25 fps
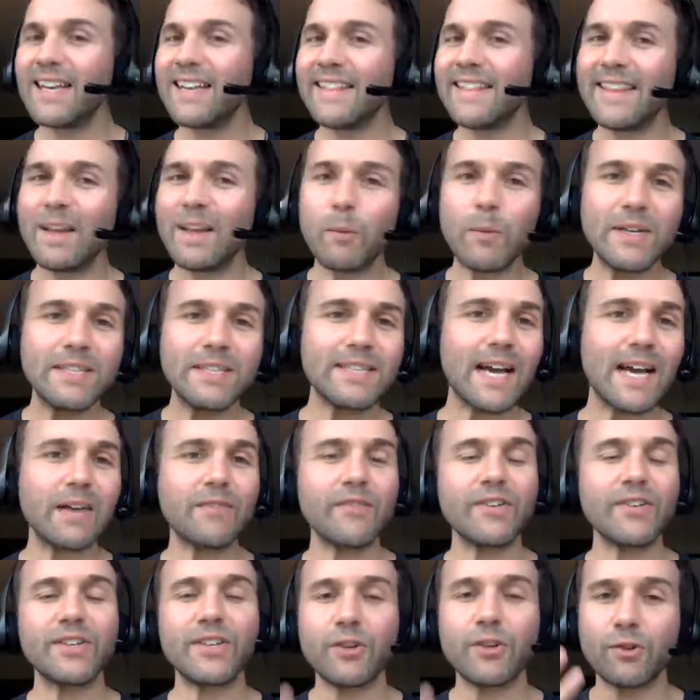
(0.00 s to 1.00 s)
Then we
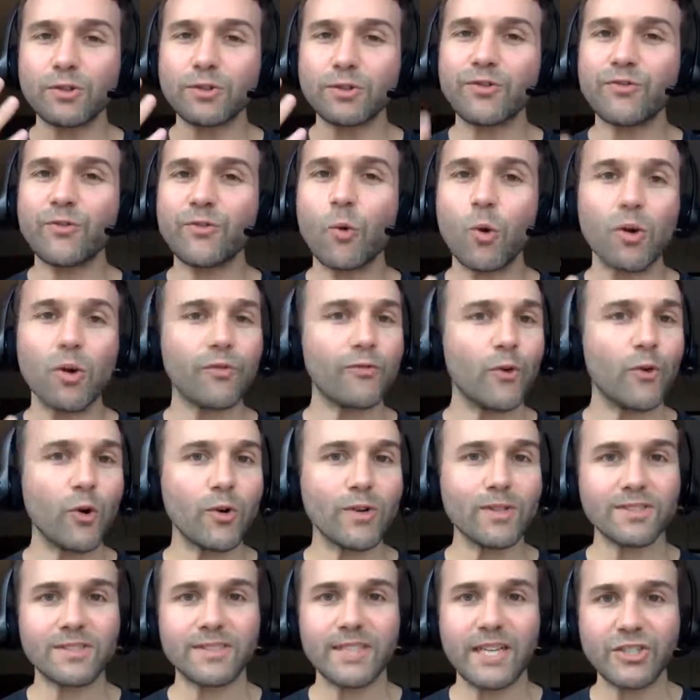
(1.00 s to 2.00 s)
dive into those 4
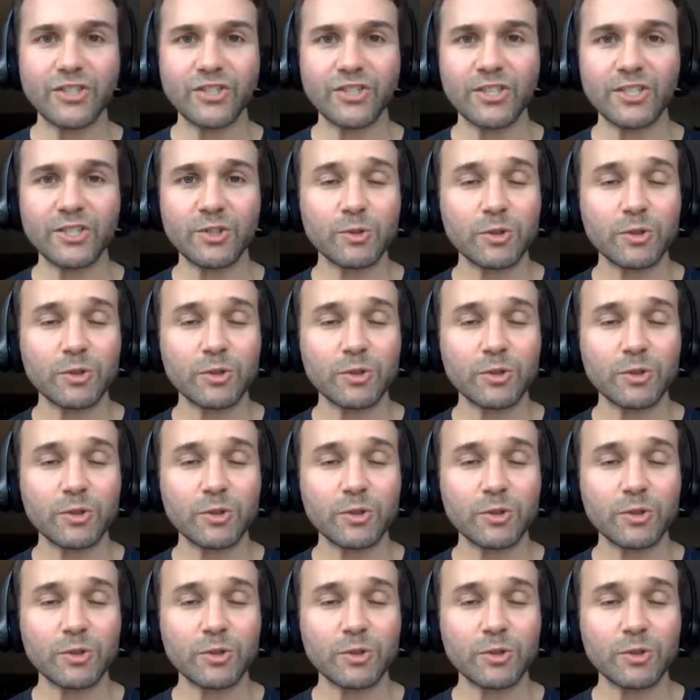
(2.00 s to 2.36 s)
focus sessions,